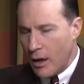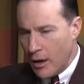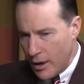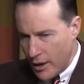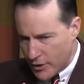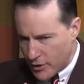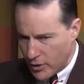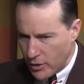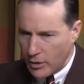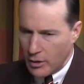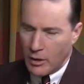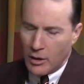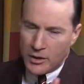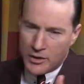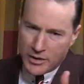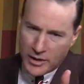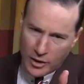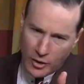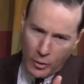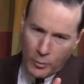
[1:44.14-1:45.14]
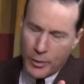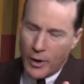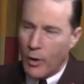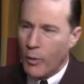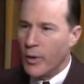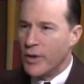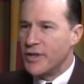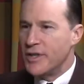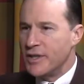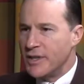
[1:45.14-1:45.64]
It's a single pill
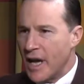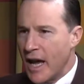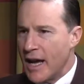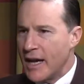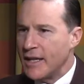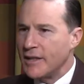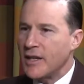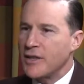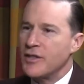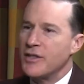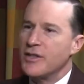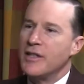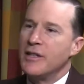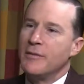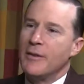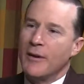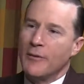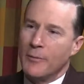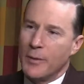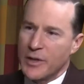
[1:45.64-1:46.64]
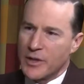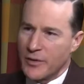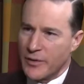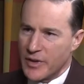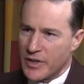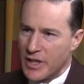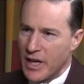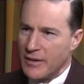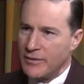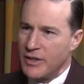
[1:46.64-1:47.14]
once a day. It doesn't seem to have much of a
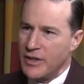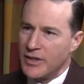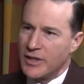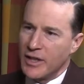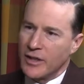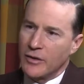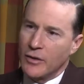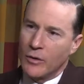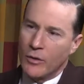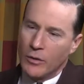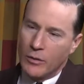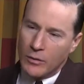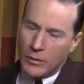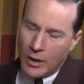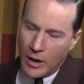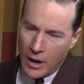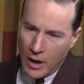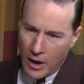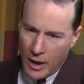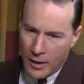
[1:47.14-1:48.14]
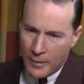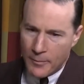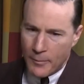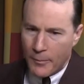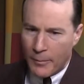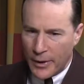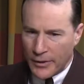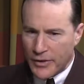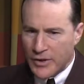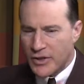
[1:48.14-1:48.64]
safety signal, um,
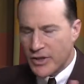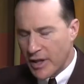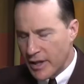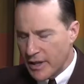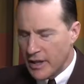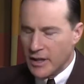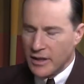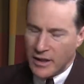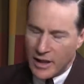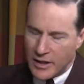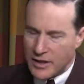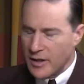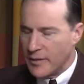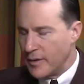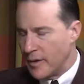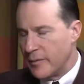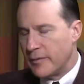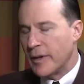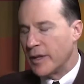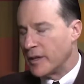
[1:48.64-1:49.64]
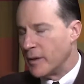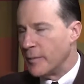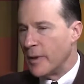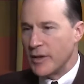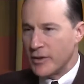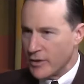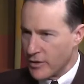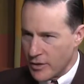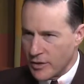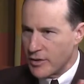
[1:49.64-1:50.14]
but the study in HIV-infected
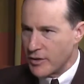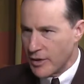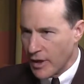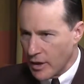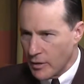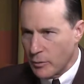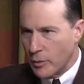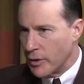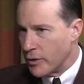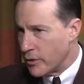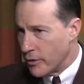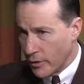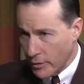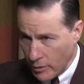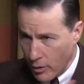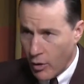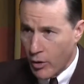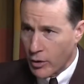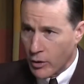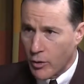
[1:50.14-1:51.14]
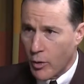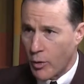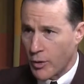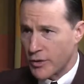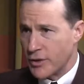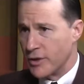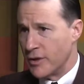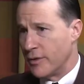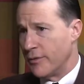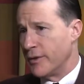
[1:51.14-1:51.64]
patients is done with the long
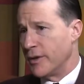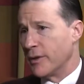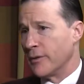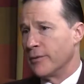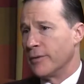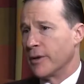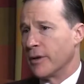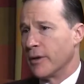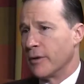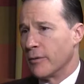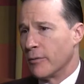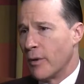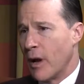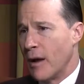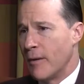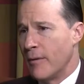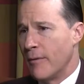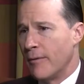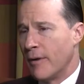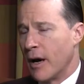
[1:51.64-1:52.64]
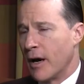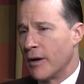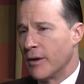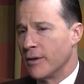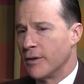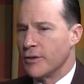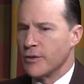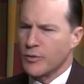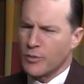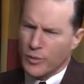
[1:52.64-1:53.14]
courses of interferon or
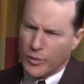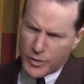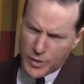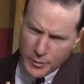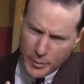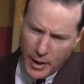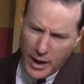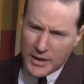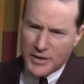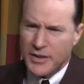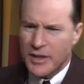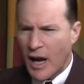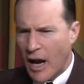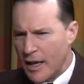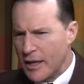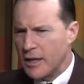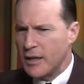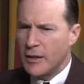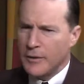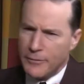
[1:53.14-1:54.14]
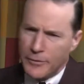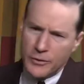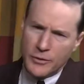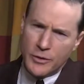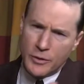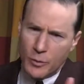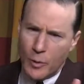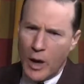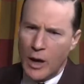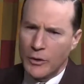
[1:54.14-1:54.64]
ribavirin. it's response-guided. If you
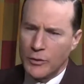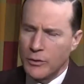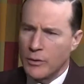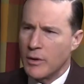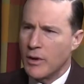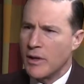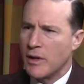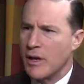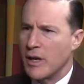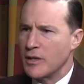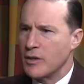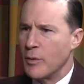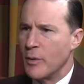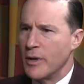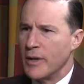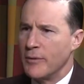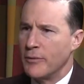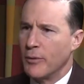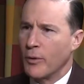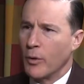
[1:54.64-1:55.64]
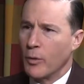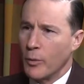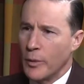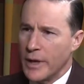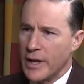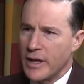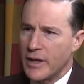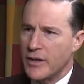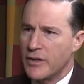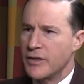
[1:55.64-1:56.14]
did well, you could get 24
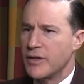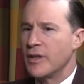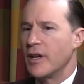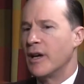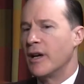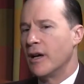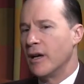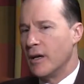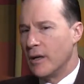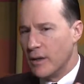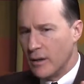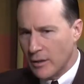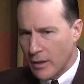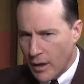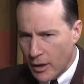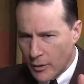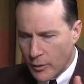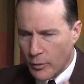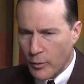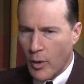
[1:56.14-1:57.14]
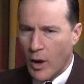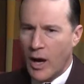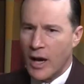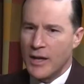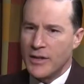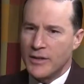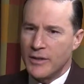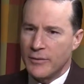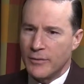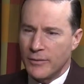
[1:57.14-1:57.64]
weeks. Uh,
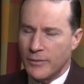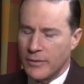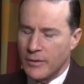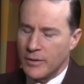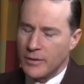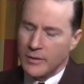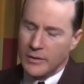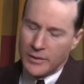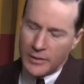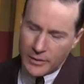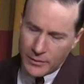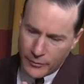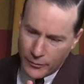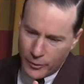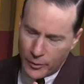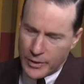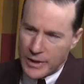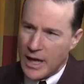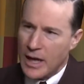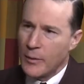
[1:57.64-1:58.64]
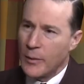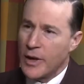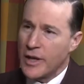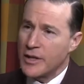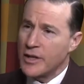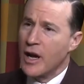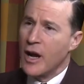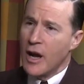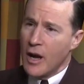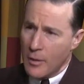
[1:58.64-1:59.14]
otherwise, if, uh, 48
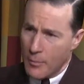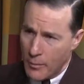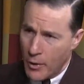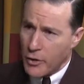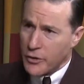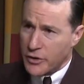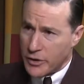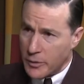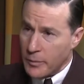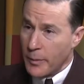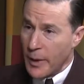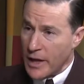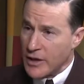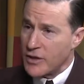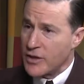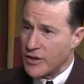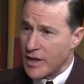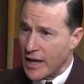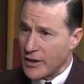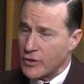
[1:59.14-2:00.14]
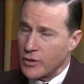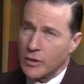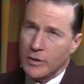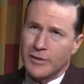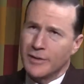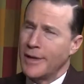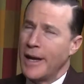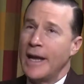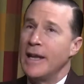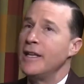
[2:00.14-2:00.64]
weeks. Most patients actually,
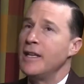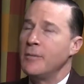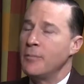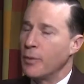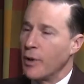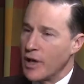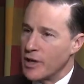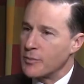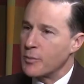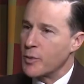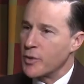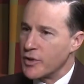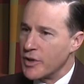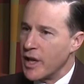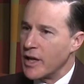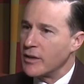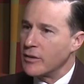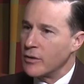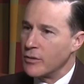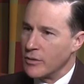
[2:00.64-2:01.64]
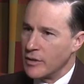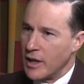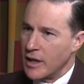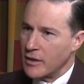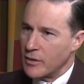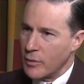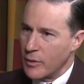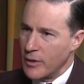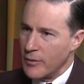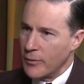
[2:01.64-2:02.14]
80 plus percent, could
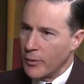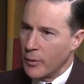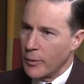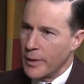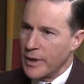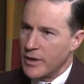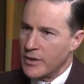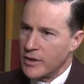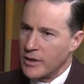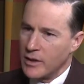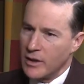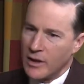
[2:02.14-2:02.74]
get 24 weeks, and